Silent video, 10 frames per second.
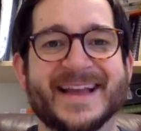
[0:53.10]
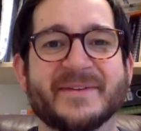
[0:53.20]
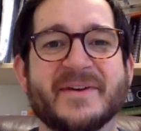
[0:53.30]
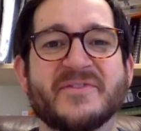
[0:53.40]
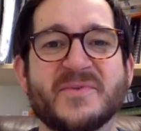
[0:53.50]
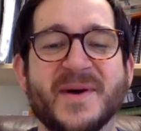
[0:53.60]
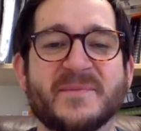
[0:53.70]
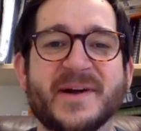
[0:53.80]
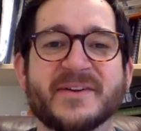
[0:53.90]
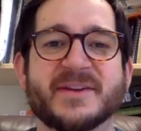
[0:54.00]
everyone.
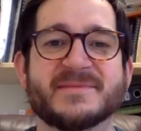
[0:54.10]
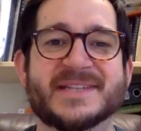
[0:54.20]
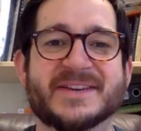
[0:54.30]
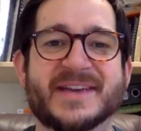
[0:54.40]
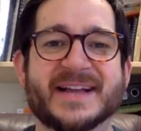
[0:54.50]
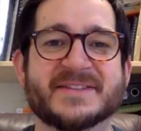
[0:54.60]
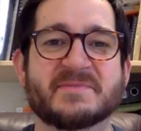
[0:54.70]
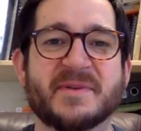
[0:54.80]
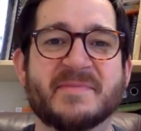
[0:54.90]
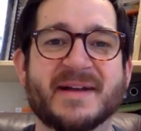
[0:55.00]
Welcome to
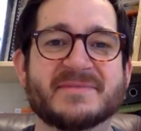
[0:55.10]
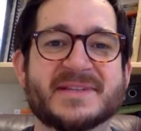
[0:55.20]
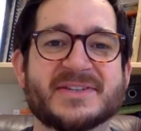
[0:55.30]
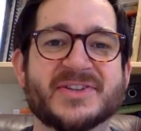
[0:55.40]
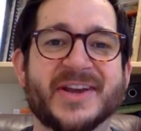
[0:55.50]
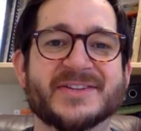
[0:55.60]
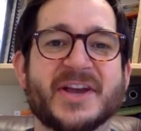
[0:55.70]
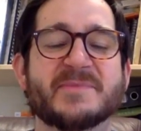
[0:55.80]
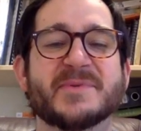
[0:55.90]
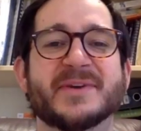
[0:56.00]
Canterbury Baptist Church.
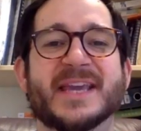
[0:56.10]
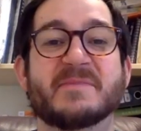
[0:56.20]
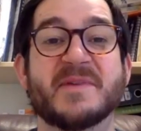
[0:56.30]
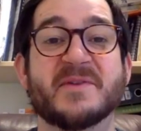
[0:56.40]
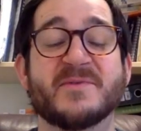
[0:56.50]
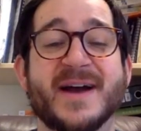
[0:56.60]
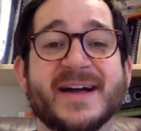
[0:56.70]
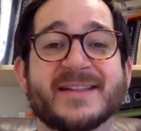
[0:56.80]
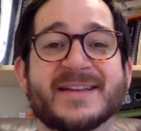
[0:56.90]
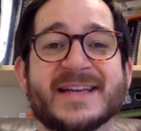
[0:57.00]
Hope you're keeping
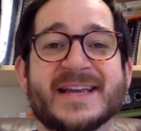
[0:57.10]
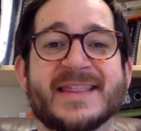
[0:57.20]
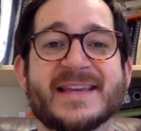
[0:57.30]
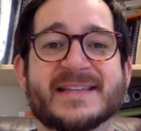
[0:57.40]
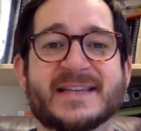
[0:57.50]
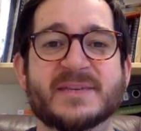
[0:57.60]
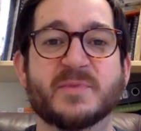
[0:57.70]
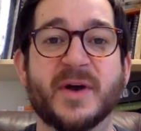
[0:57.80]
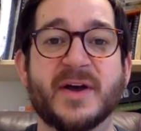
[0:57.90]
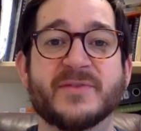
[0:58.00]
well. This is
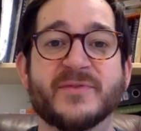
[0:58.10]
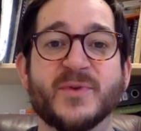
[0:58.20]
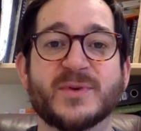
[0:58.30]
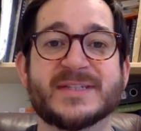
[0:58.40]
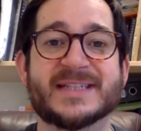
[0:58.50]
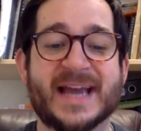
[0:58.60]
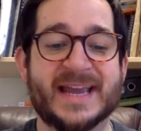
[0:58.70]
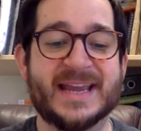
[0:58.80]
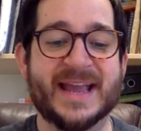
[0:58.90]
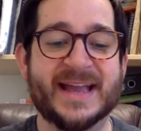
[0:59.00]
Word for
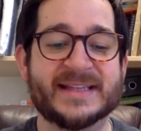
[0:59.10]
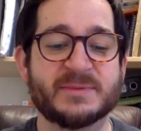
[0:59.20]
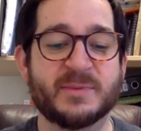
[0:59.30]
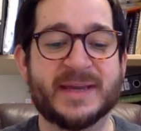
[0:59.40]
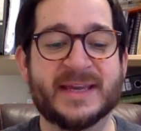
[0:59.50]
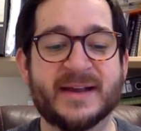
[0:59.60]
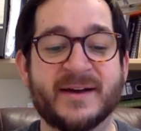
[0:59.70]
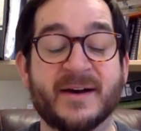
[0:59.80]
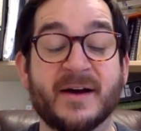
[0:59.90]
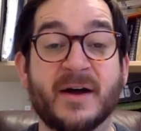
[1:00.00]
Today, and we
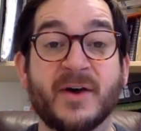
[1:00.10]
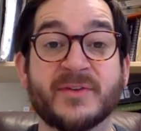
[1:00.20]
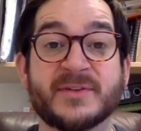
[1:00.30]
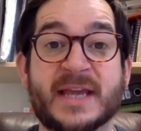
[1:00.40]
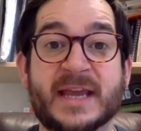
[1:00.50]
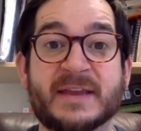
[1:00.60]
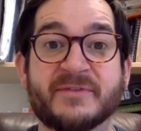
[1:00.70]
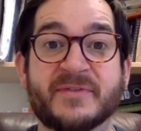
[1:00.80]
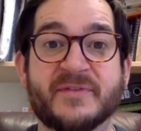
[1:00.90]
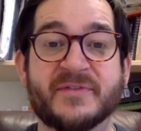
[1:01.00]
are on day
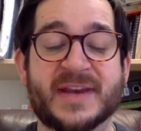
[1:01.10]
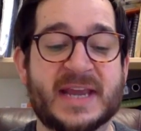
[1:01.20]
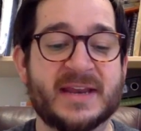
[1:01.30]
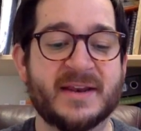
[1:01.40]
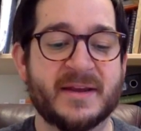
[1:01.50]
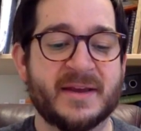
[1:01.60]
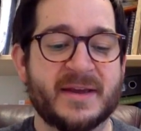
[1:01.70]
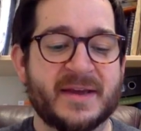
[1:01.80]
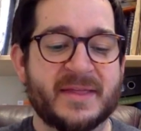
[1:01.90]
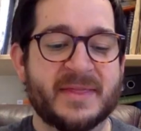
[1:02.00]
15.
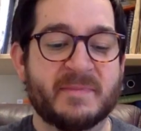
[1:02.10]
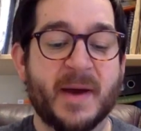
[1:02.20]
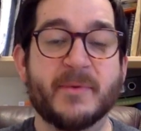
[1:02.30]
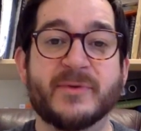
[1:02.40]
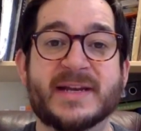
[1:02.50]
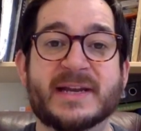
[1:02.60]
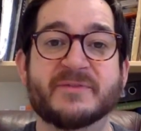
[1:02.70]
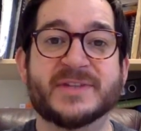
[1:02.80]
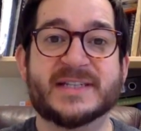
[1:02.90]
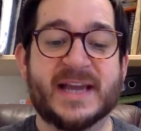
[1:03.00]
The Bible
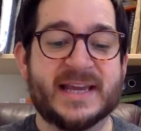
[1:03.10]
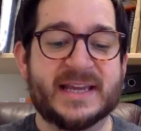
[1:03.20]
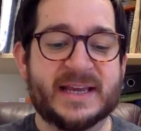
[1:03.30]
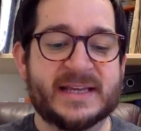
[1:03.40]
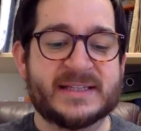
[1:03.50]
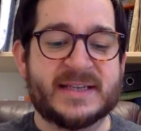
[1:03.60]
reading for today is